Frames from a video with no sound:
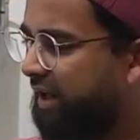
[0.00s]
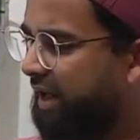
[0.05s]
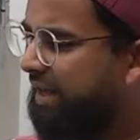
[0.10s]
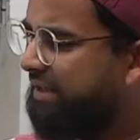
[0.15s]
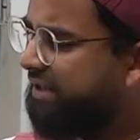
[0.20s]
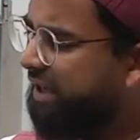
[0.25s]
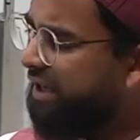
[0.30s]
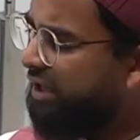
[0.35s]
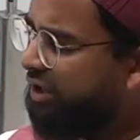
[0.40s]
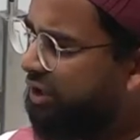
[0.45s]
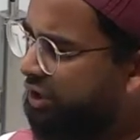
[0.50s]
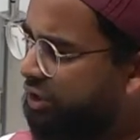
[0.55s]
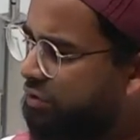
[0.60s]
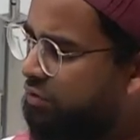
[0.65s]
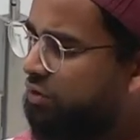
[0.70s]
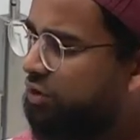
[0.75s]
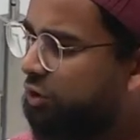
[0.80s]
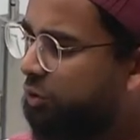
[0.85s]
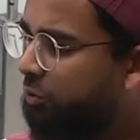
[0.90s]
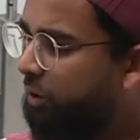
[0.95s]
It's a
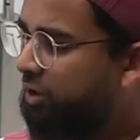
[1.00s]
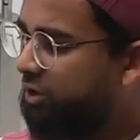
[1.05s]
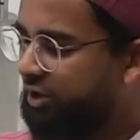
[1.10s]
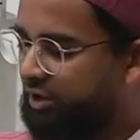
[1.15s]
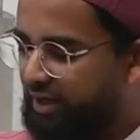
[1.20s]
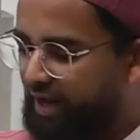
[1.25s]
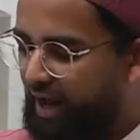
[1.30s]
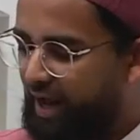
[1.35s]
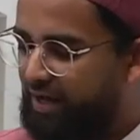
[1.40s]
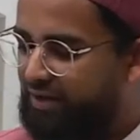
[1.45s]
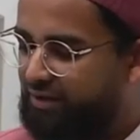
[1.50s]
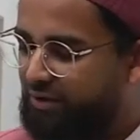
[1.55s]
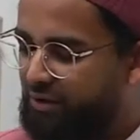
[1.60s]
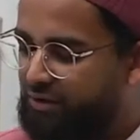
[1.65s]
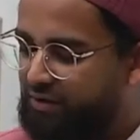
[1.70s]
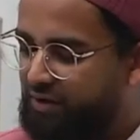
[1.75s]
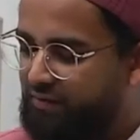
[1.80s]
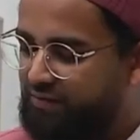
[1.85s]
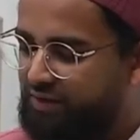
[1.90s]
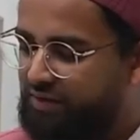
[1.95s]
huge question to ask
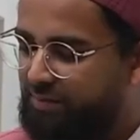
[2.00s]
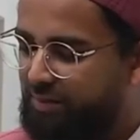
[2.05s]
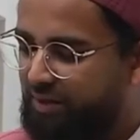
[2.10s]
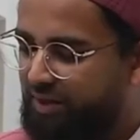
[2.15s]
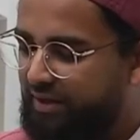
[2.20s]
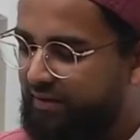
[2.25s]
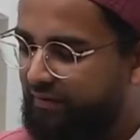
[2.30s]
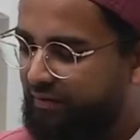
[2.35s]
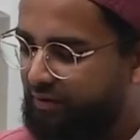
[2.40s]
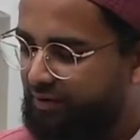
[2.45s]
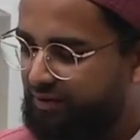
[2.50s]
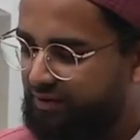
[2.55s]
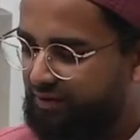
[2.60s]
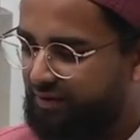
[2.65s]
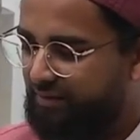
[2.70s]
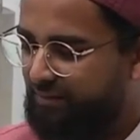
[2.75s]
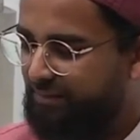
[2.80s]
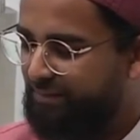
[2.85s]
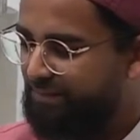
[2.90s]
ourselves as believers.